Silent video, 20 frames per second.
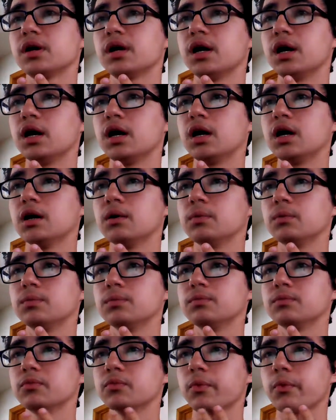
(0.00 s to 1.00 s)
we're
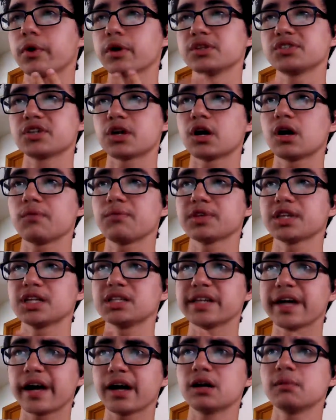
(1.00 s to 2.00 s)
going to start off with the
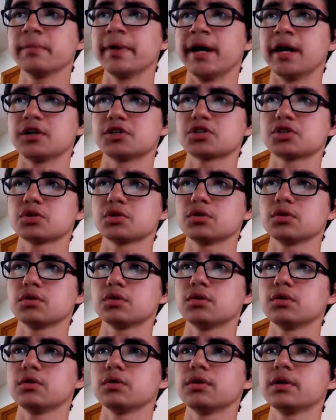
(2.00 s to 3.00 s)
ladder match.
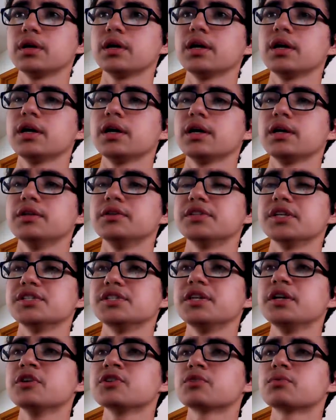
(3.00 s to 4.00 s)
It
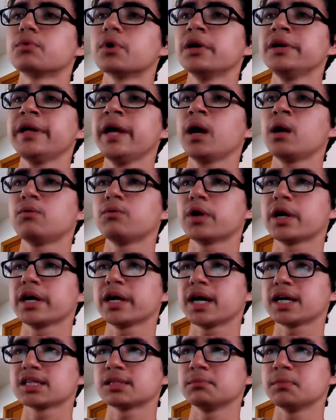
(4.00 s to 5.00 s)
says, here's a rundown of what I
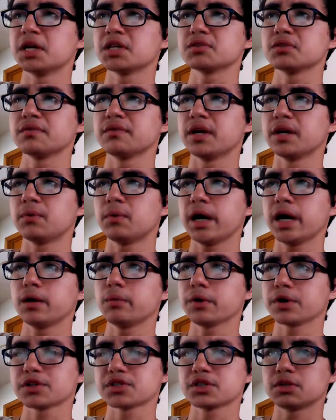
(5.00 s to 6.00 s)
got to mess with and why
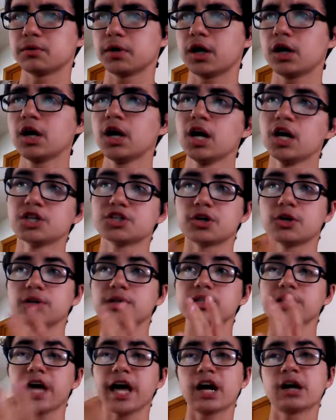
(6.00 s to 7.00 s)
it works so well. So
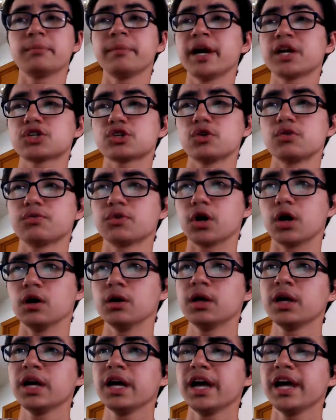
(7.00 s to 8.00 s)
ladder match
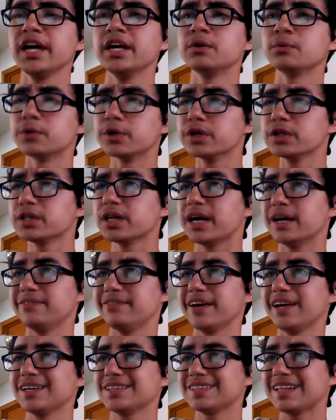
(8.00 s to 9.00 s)
overall. In real
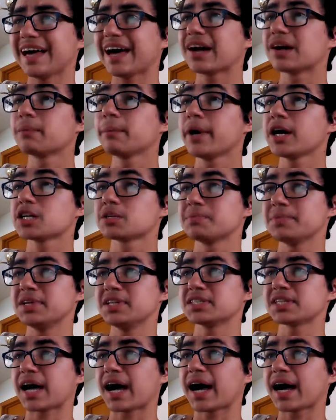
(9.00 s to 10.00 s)
life, a ladder match
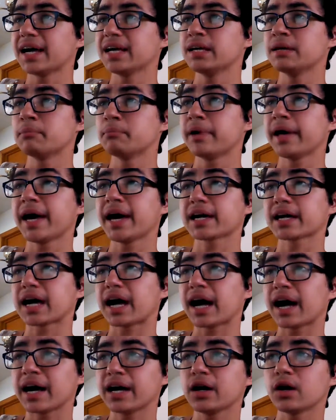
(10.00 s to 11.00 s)
means high impact,
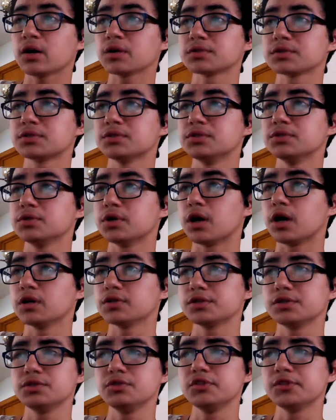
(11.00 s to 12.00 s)
high
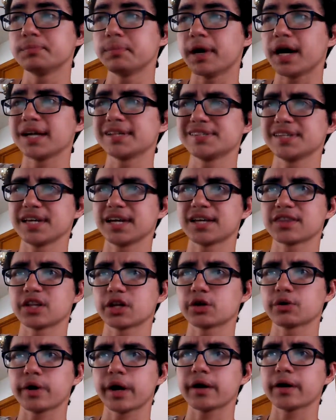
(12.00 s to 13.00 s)
altitude spots that get
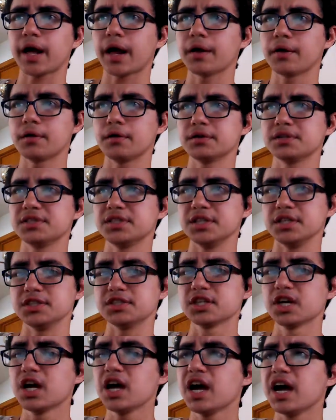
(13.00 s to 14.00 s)
the crowd out of their
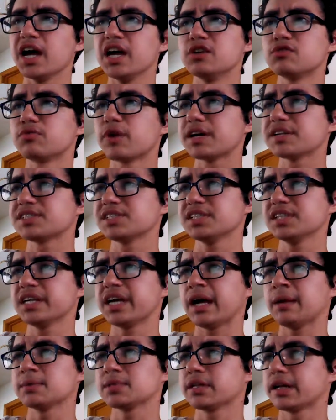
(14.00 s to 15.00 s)
seats. In wrestling
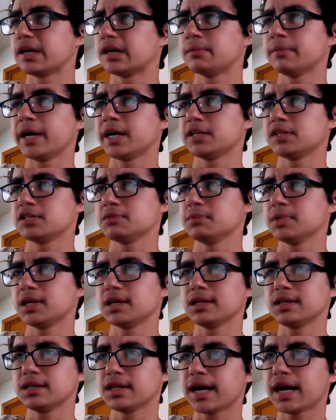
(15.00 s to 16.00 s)
games, ladder matches mean
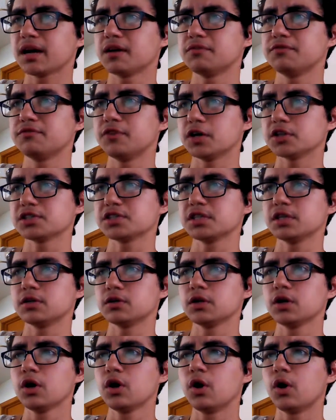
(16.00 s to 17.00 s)
a lot of
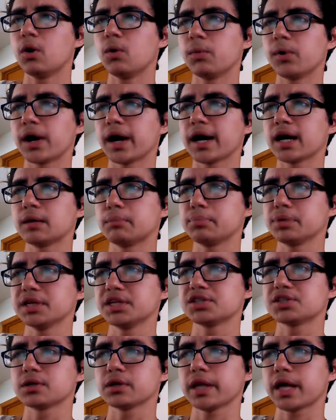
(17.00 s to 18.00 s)
fussing over how to
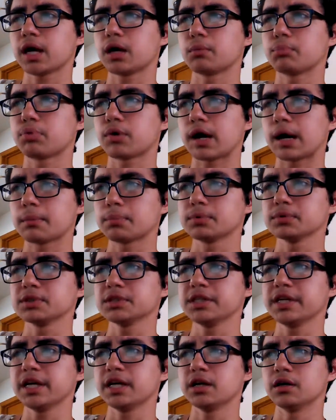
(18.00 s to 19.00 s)
place your ladder
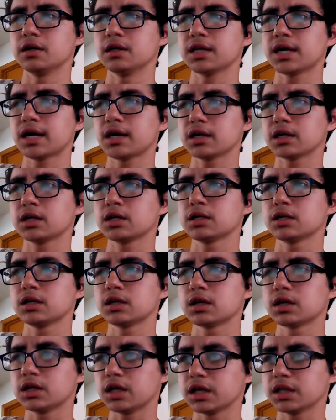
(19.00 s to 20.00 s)
properly and a lot of
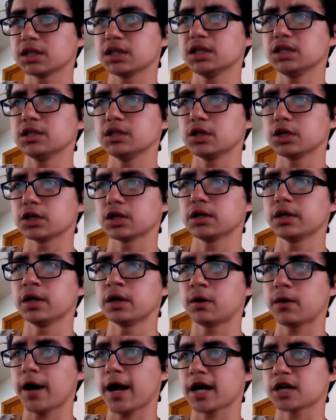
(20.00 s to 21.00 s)
clunky looking
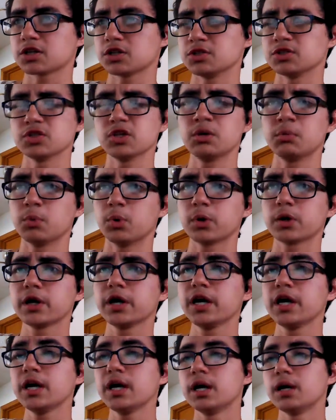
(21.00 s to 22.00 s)
interactions. No more.
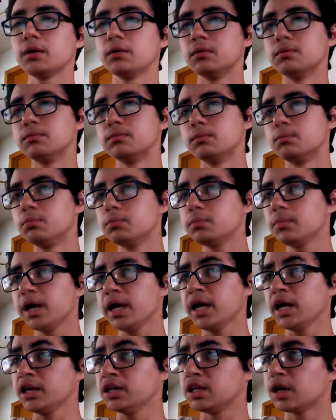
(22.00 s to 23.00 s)

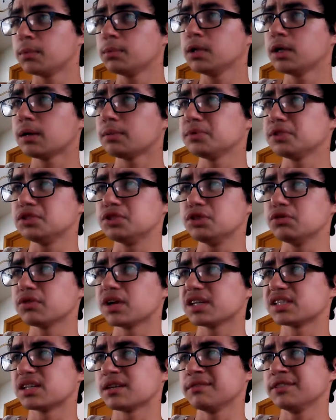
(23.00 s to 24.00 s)
In WWE
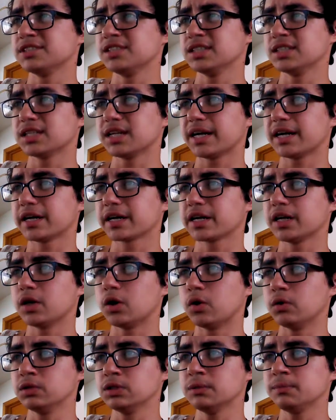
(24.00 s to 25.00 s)
2K17, the ladder can
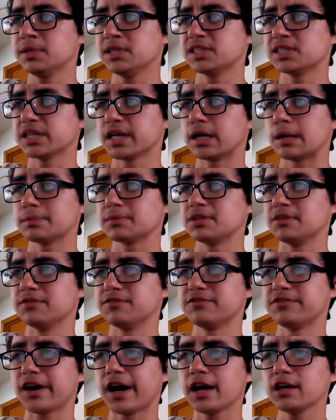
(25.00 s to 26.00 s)
only be set up in
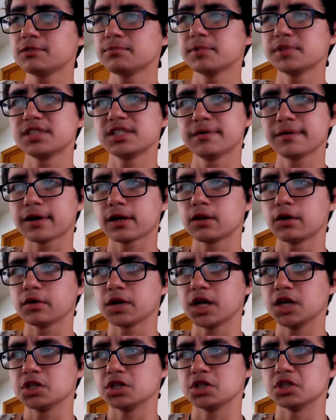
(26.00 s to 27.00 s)
5 specific
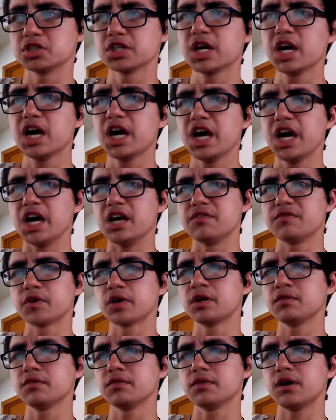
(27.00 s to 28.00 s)
locations, in
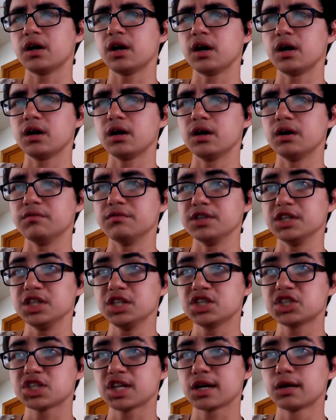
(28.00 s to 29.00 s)
front of
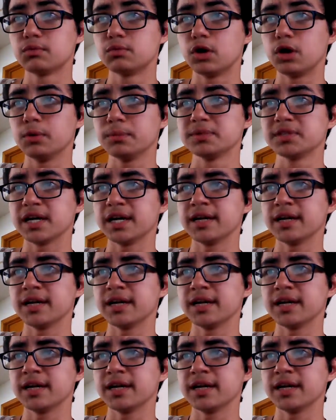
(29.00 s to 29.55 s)
each set of ropes